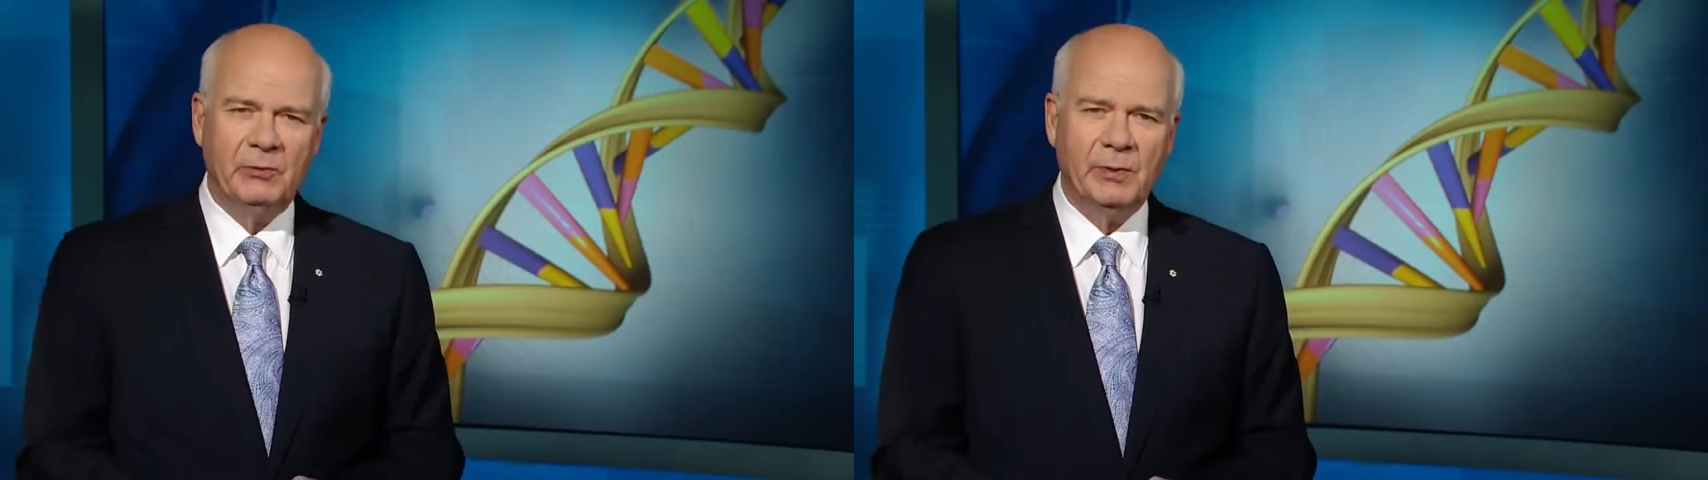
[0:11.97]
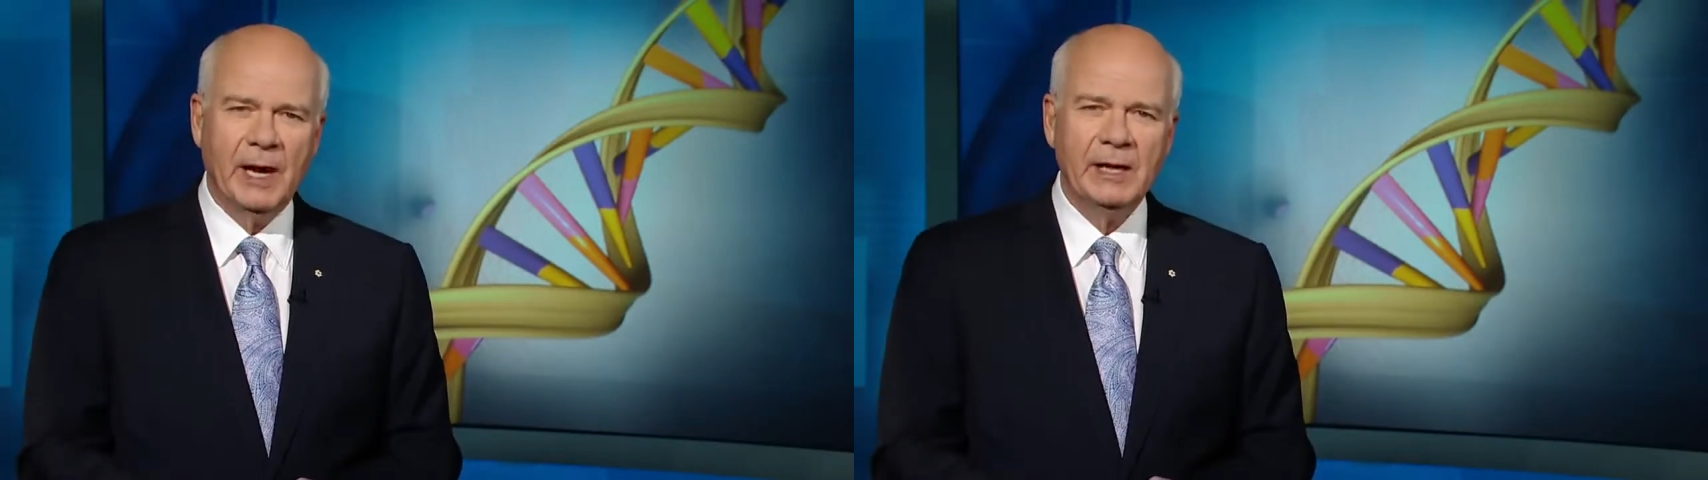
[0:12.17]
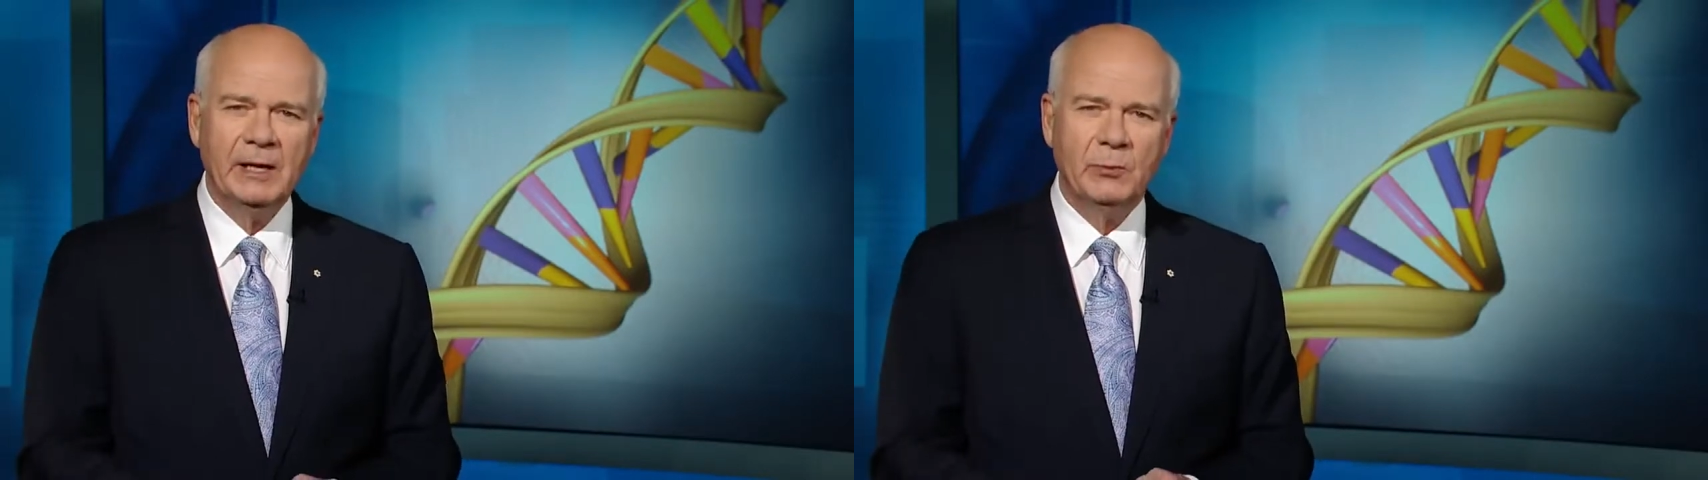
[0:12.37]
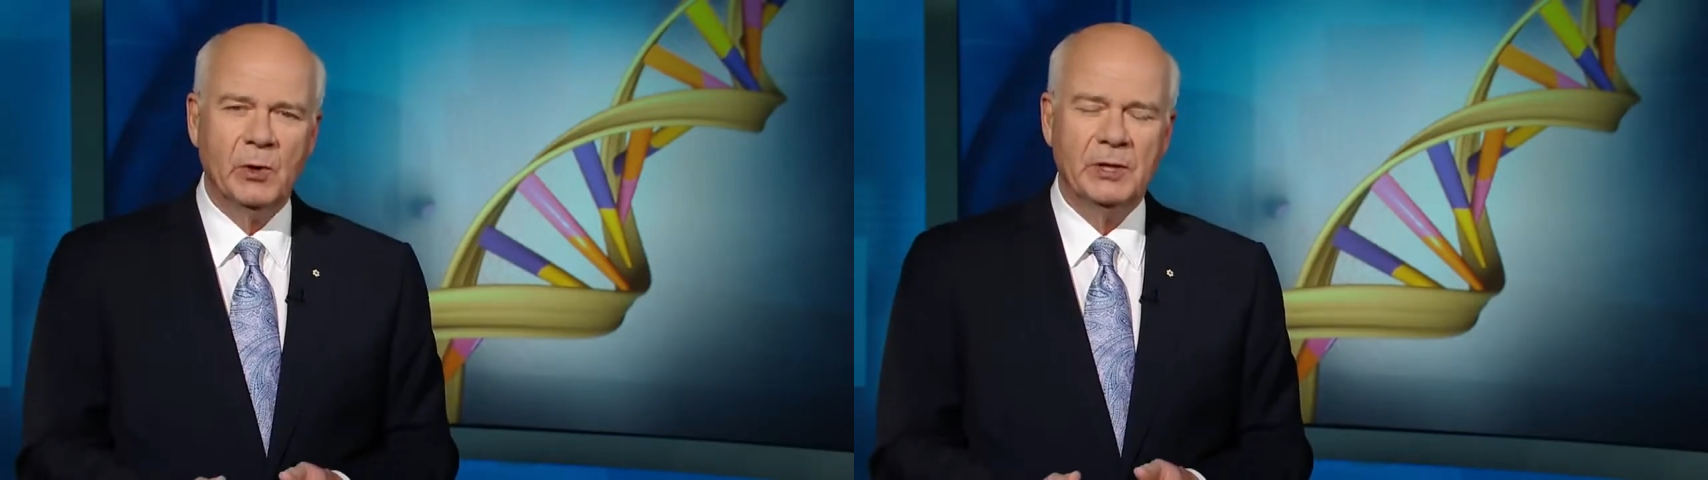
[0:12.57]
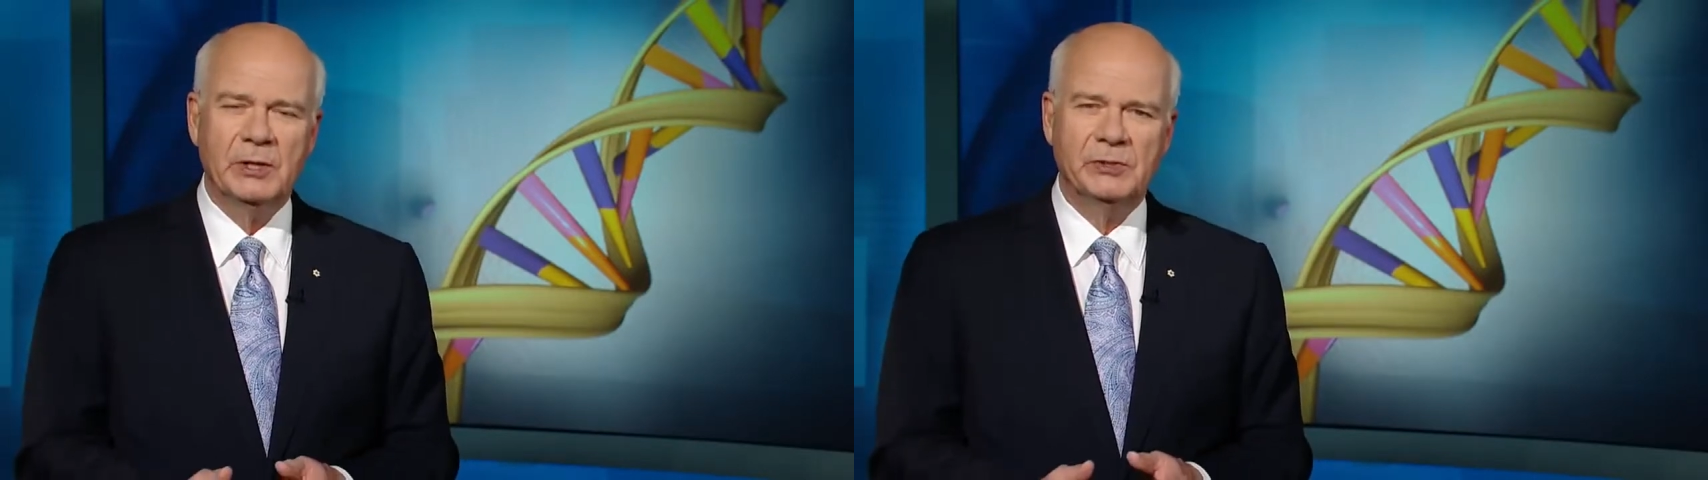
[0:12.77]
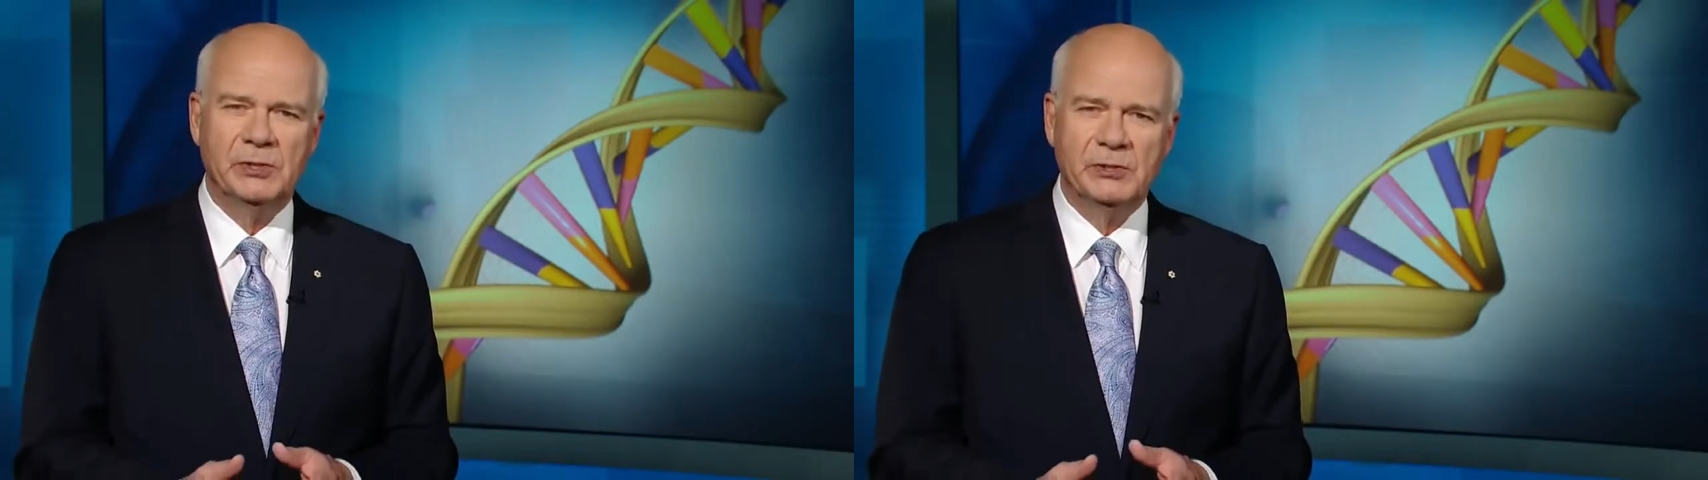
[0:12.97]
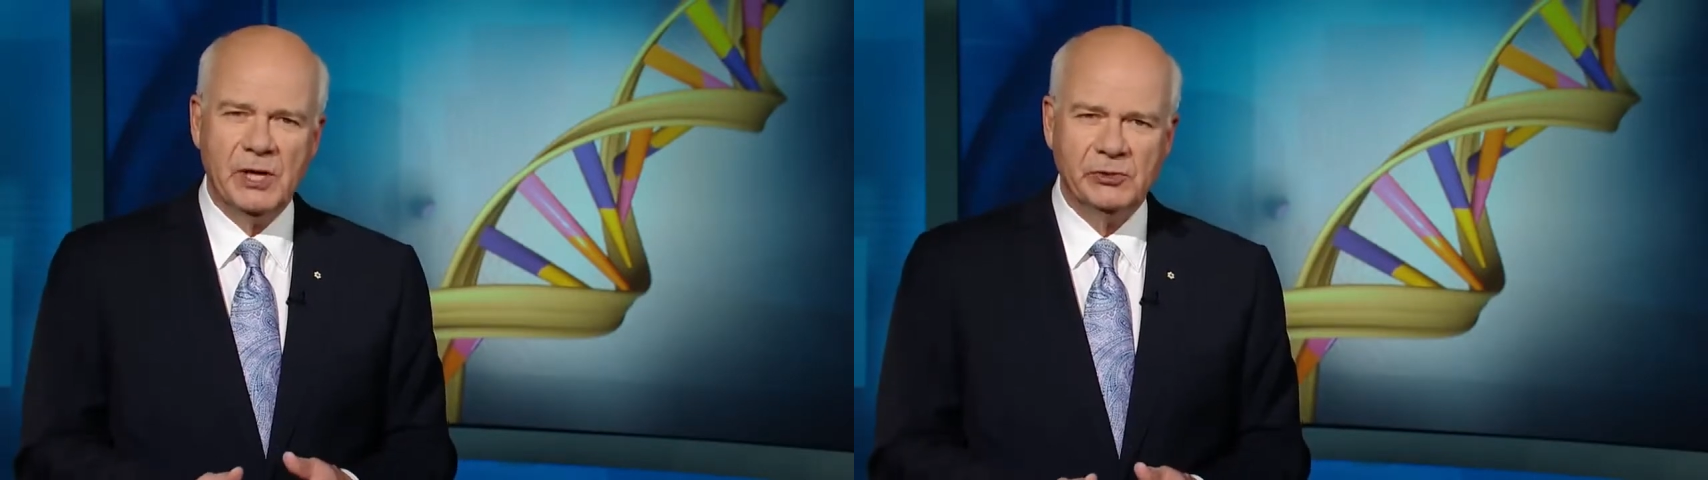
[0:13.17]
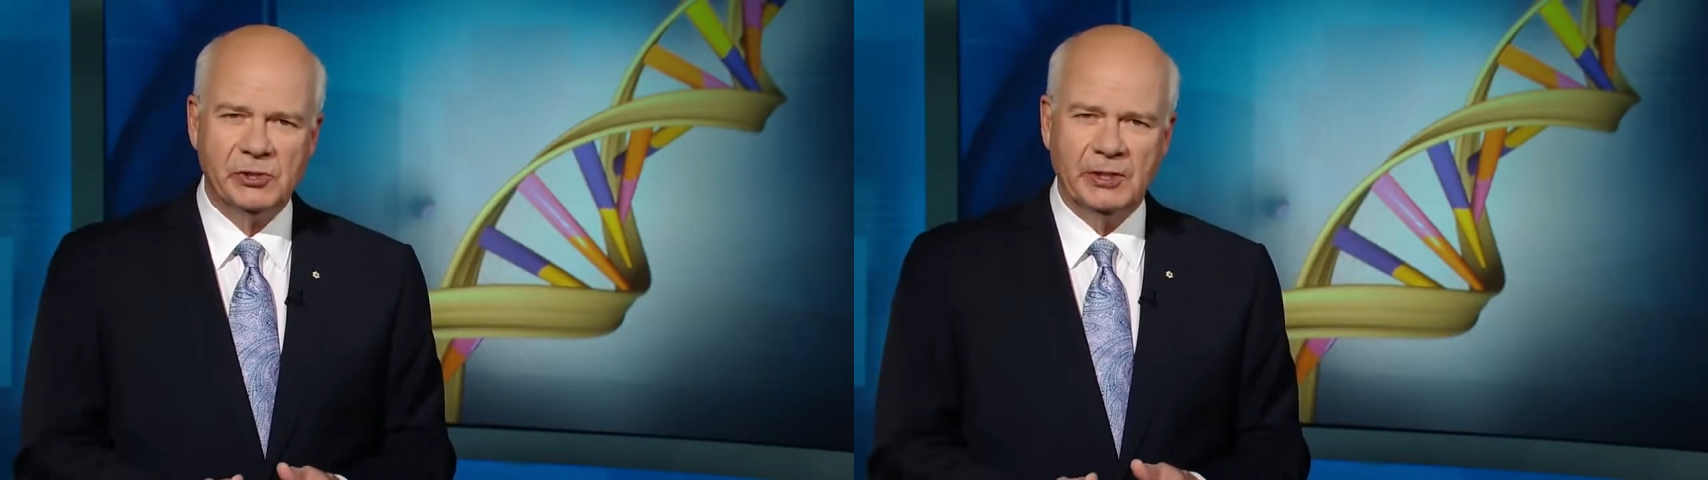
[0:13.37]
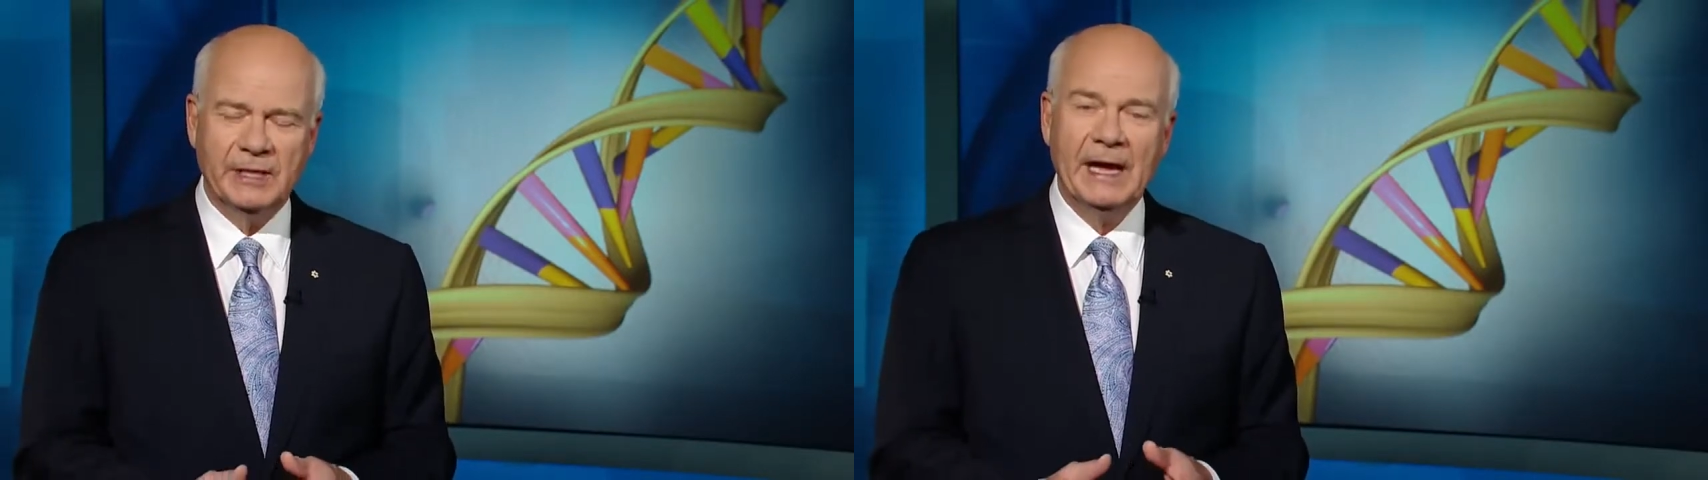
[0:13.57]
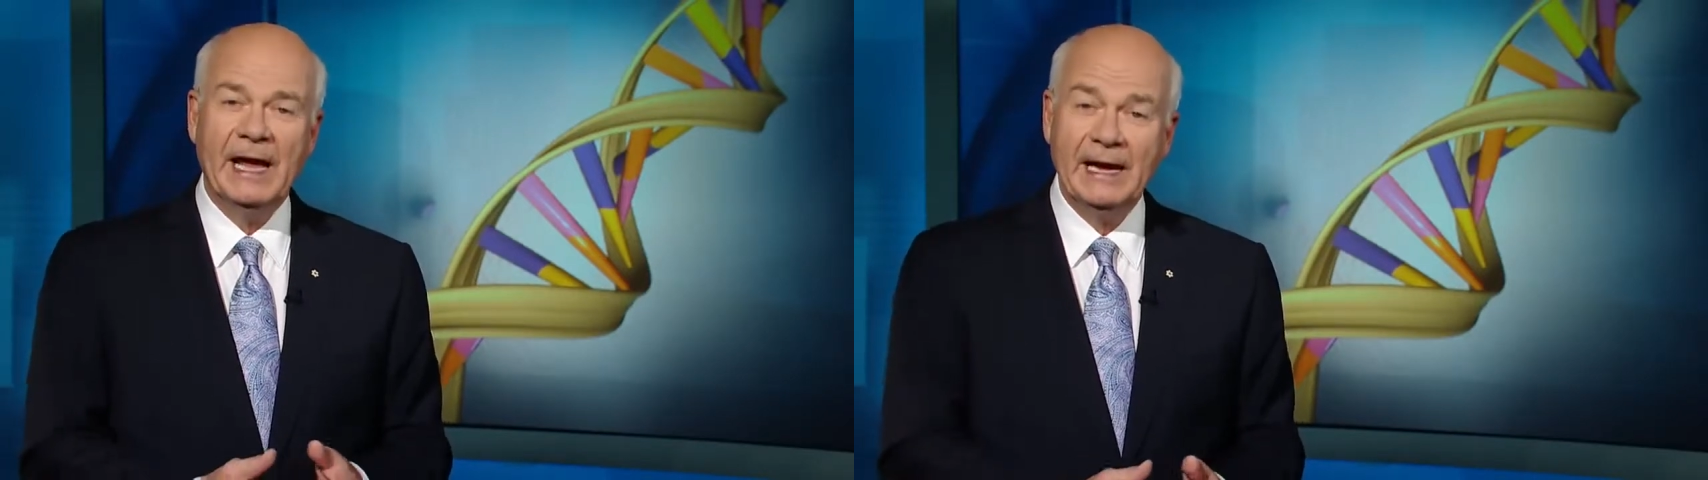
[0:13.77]
creating what is
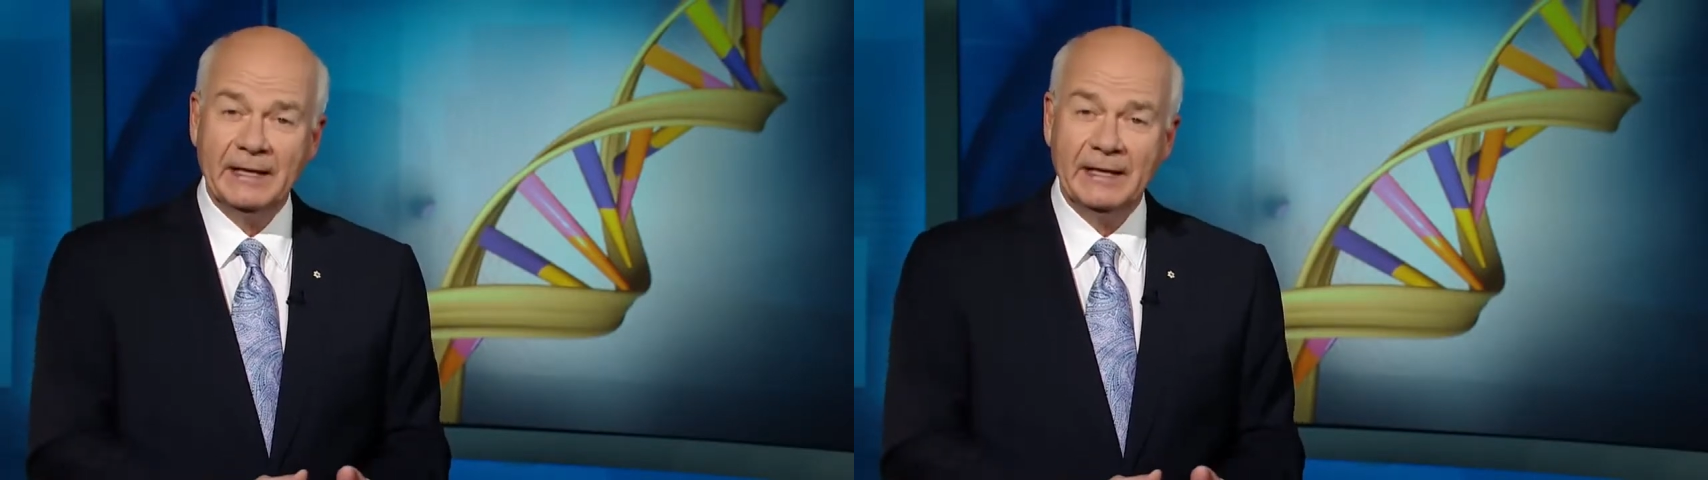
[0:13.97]
essentially